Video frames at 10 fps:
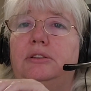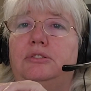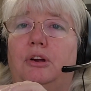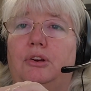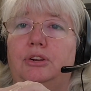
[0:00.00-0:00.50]

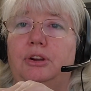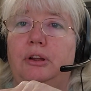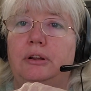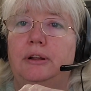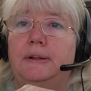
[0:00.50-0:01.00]

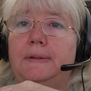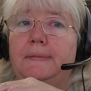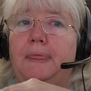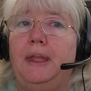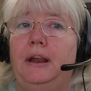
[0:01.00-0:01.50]
Intarsia?
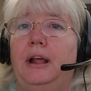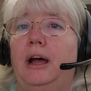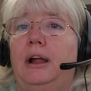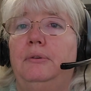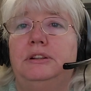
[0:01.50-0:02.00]
And
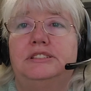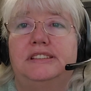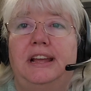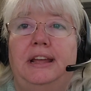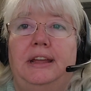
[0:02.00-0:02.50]
I would
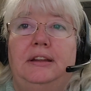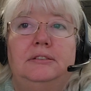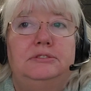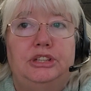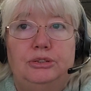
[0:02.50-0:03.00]

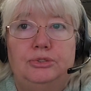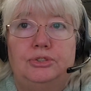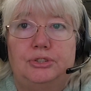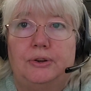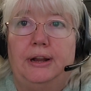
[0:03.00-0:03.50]
say use
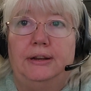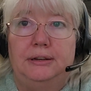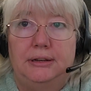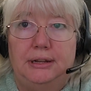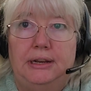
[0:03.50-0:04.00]

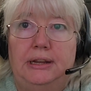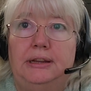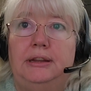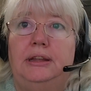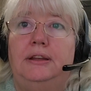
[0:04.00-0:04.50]
stranded
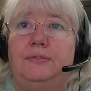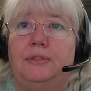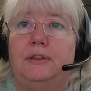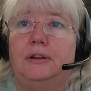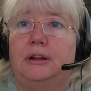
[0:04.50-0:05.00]
knitting
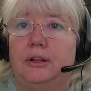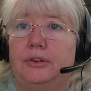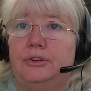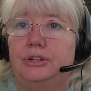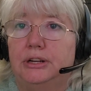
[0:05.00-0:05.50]
if the
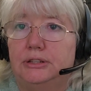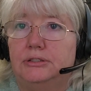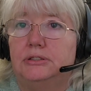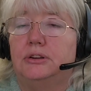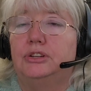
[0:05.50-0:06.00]
color
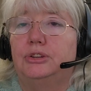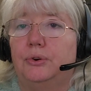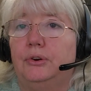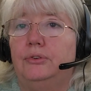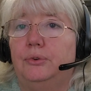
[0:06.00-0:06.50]
changes are
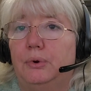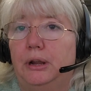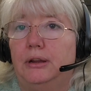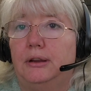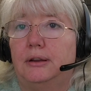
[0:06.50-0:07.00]
short and
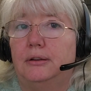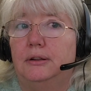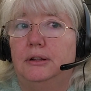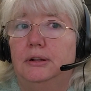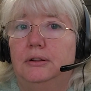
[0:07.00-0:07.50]
quick.
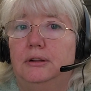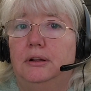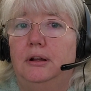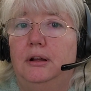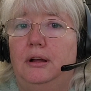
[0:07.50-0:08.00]

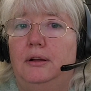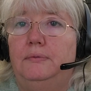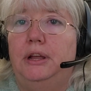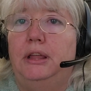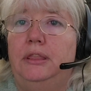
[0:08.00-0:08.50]

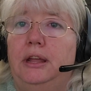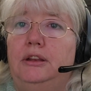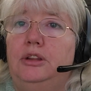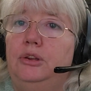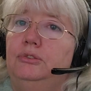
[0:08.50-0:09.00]
And
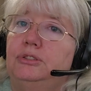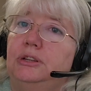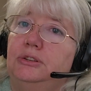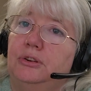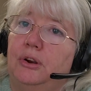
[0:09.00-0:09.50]
then use
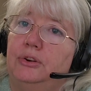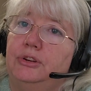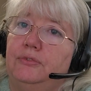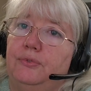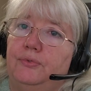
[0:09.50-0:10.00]

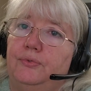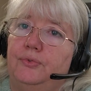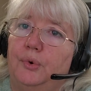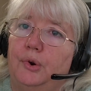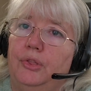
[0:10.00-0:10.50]
Intarsia
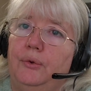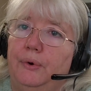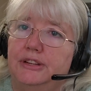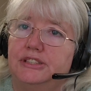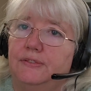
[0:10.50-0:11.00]
for the
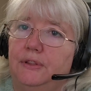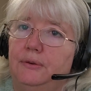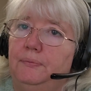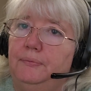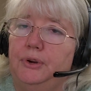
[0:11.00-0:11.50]
rest of
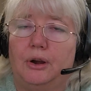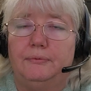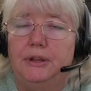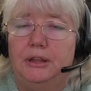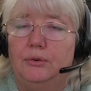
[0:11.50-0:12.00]
the
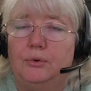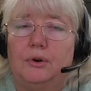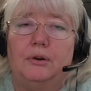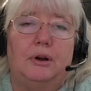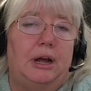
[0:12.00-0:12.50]
garment
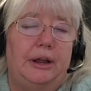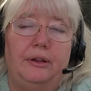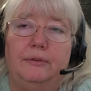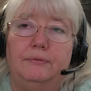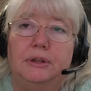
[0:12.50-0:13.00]
or
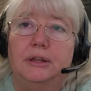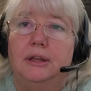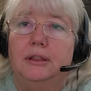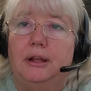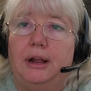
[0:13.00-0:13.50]
item
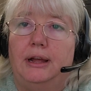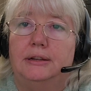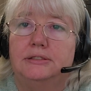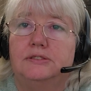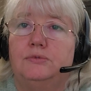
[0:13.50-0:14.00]
that
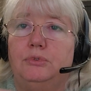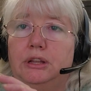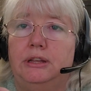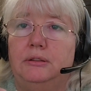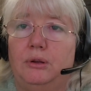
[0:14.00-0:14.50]
has
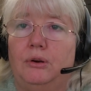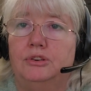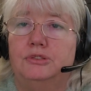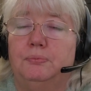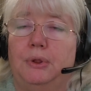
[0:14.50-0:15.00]
really
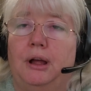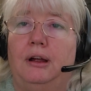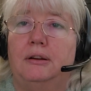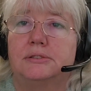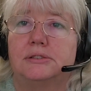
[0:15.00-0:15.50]
large
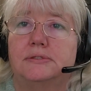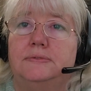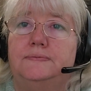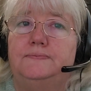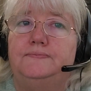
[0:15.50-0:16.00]
blocks.
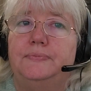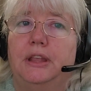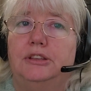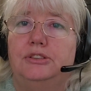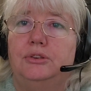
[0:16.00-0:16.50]

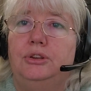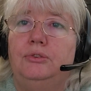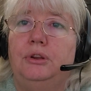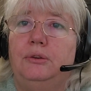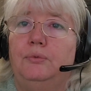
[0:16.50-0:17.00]
So
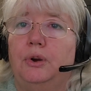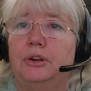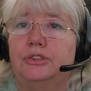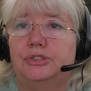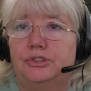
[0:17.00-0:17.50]
you can
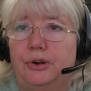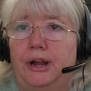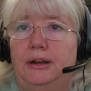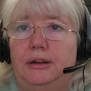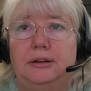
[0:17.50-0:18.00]
work
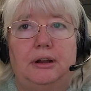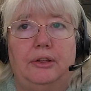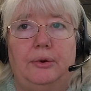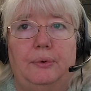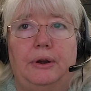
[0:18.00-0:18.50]
stranded
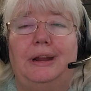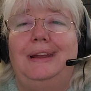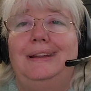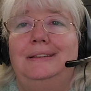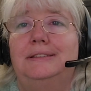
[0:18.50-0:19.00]
color work
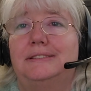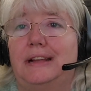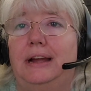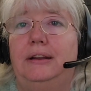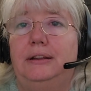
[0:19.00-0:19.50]

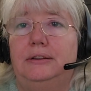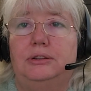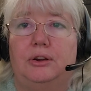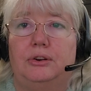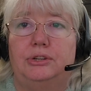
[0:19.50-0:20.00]
inside
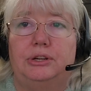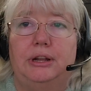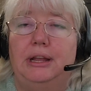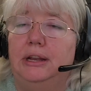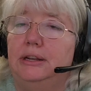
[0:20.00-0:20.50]

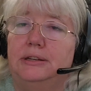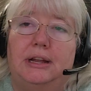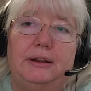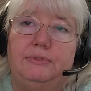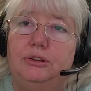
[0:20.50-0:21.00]
Intarsia
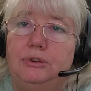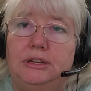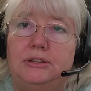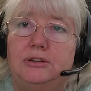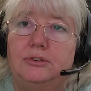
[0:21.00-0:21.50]
anytime you
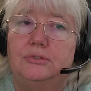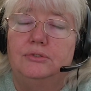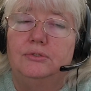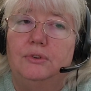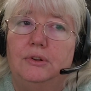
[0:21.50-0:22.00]
need to.